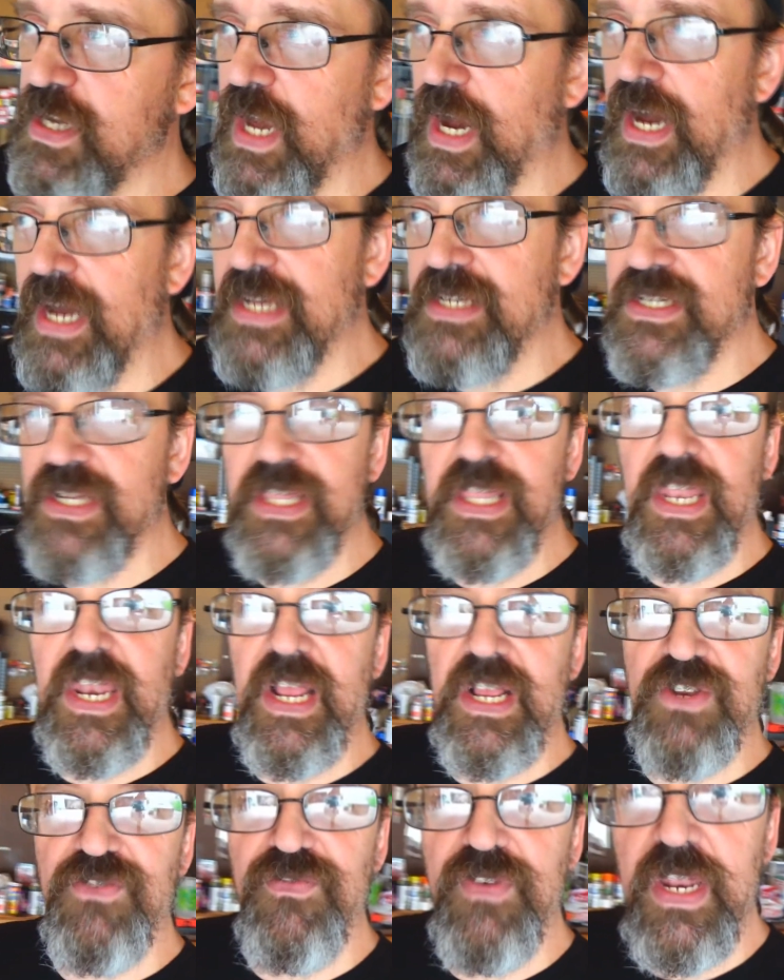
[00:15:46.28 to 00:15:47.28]
you guys in the
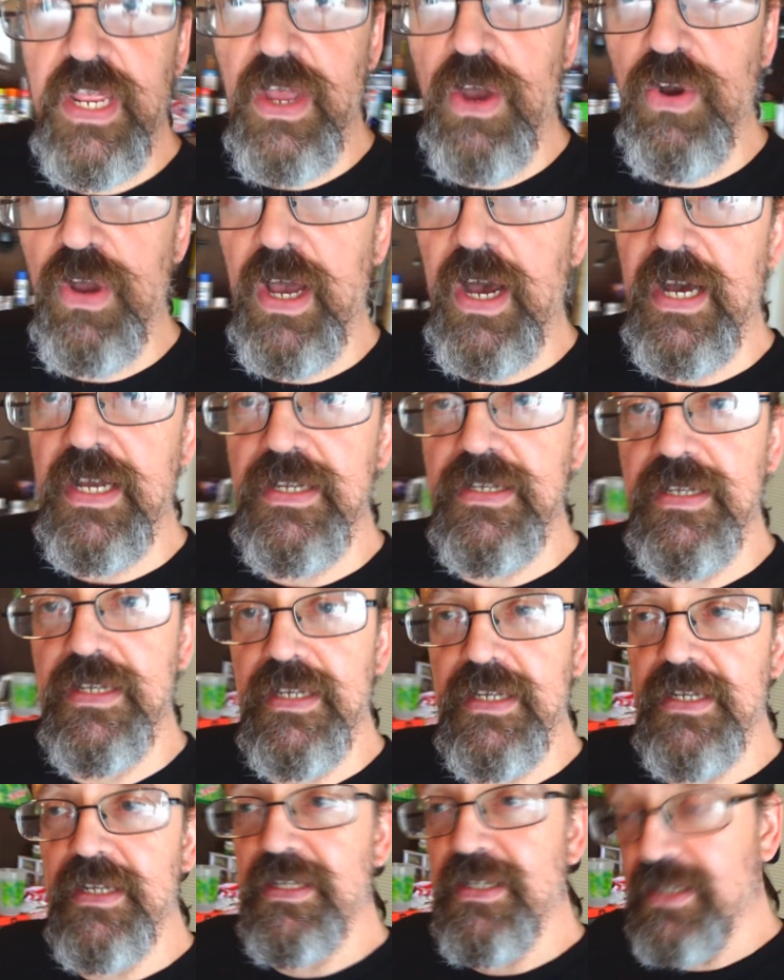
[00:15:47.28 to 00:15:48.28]
next video, guys.
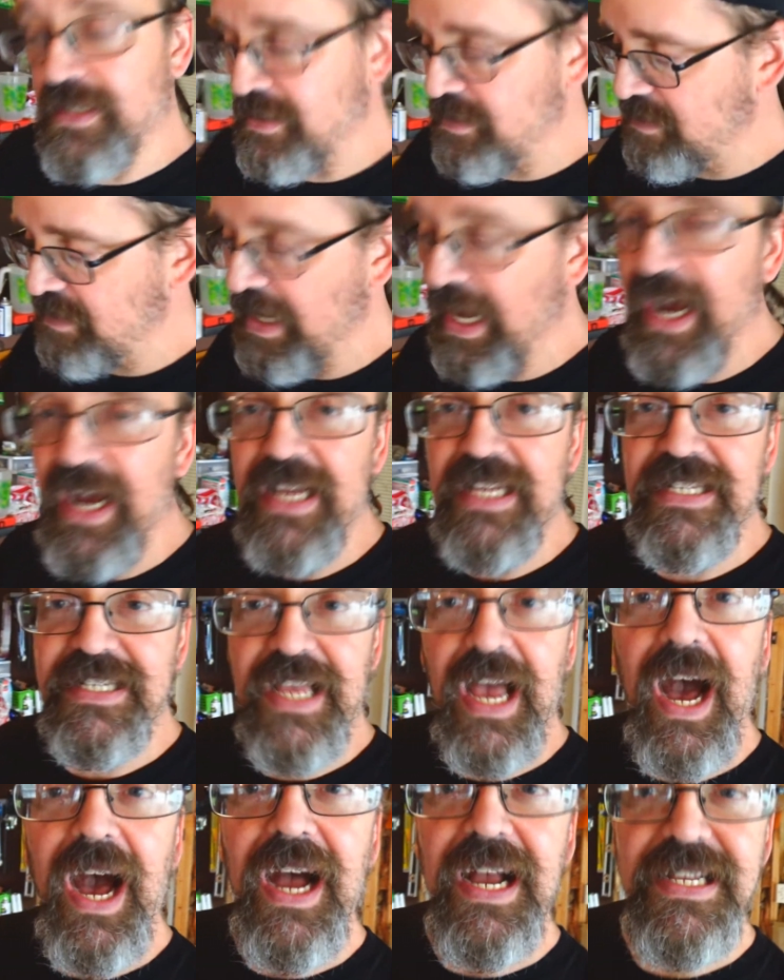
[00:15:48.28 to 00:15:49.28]
Guys.
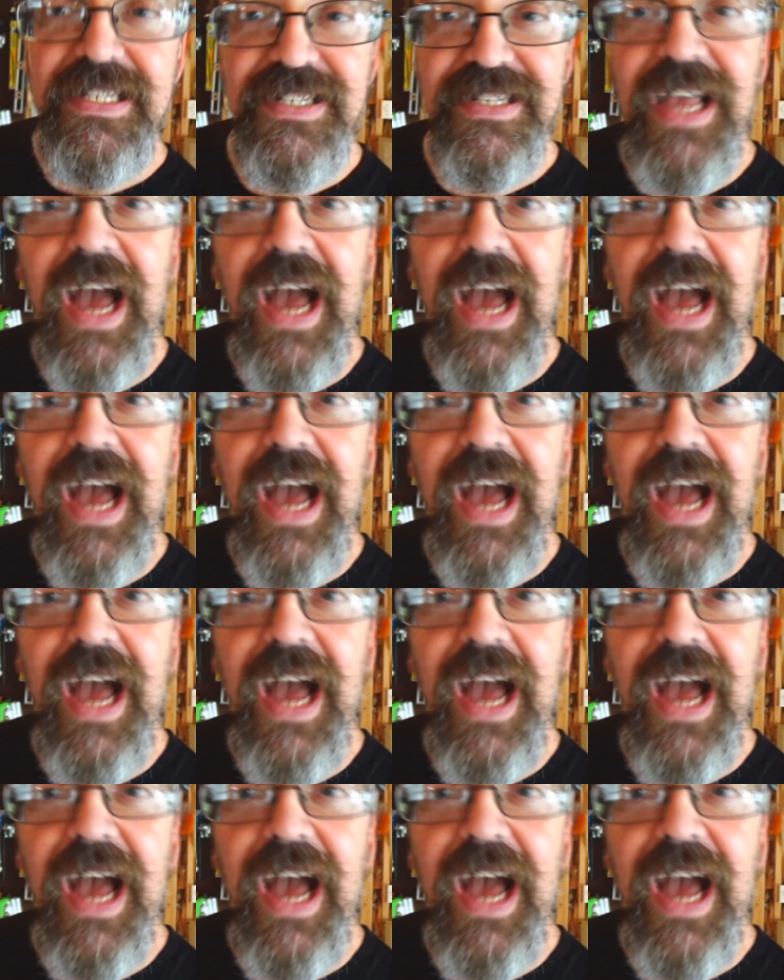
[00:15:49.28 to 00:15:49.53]
Just